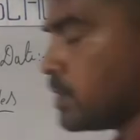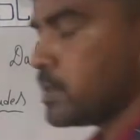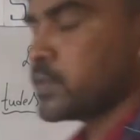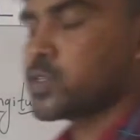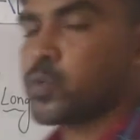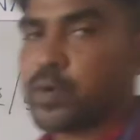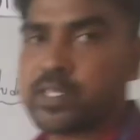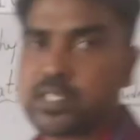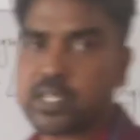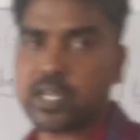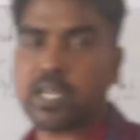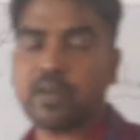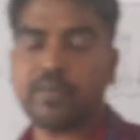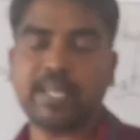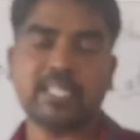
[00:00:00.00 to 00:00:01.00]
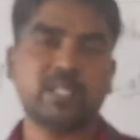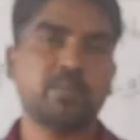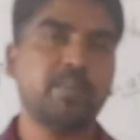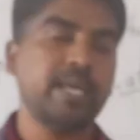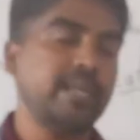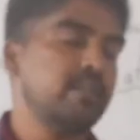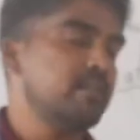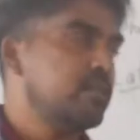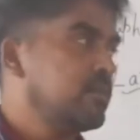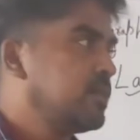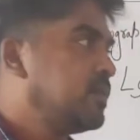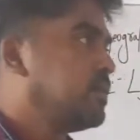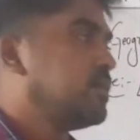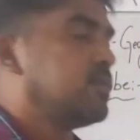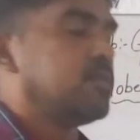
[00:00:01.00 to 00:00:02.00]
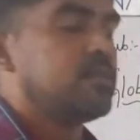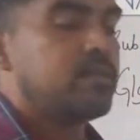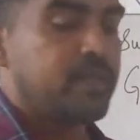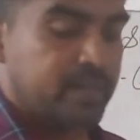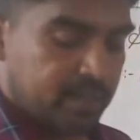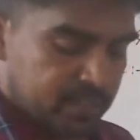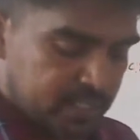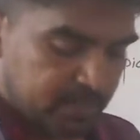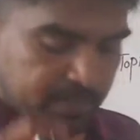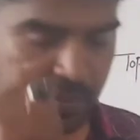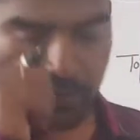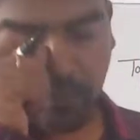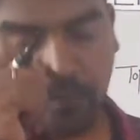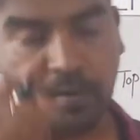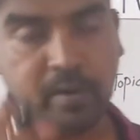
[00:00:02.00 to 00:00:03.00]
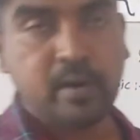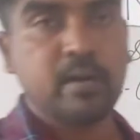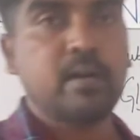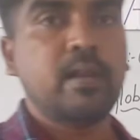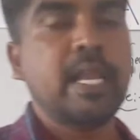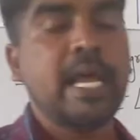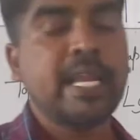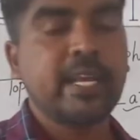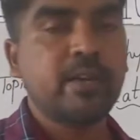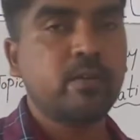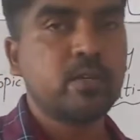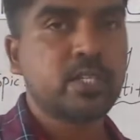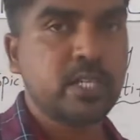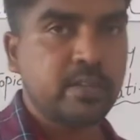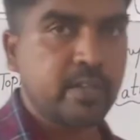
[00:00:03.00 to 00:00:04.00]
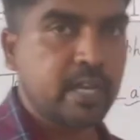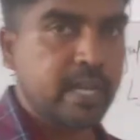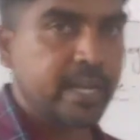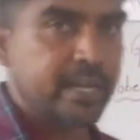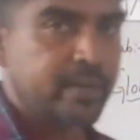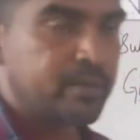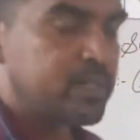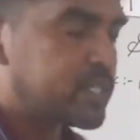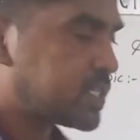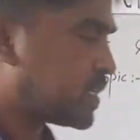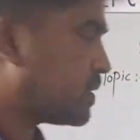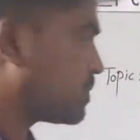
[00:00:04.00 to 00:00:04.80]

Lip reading: So, once again I will explain the concept of latitudes and the longitudes.